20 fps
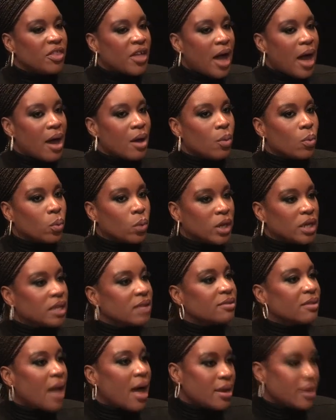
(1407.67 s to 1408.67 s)
that we
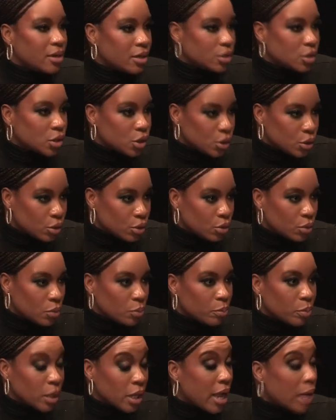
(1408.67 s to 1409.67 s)
decided to
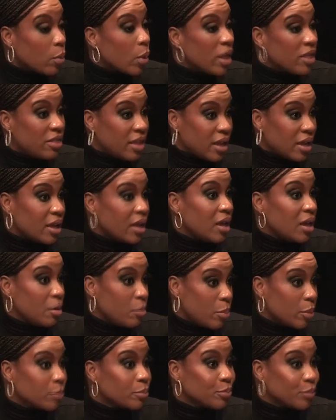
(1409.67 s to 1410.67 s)
play with and
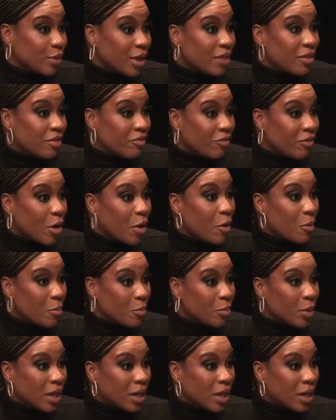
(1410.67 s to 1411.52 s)
keep in the film.